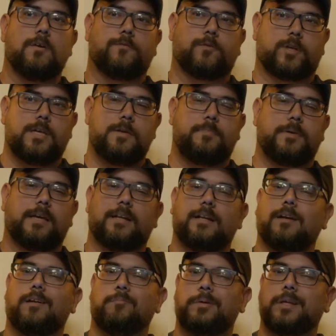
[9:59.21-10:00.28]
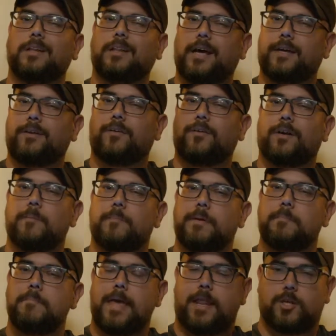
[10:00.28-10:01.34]
for keeping it a bit lighter and a
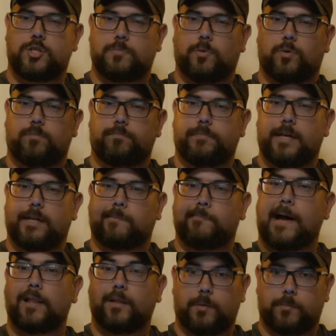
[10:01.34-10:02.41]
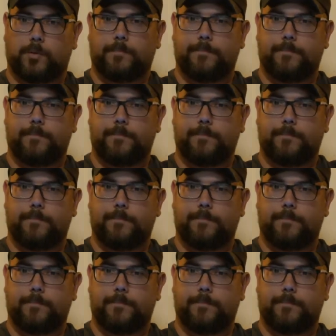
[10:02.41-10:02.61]
bit manageable and palatable.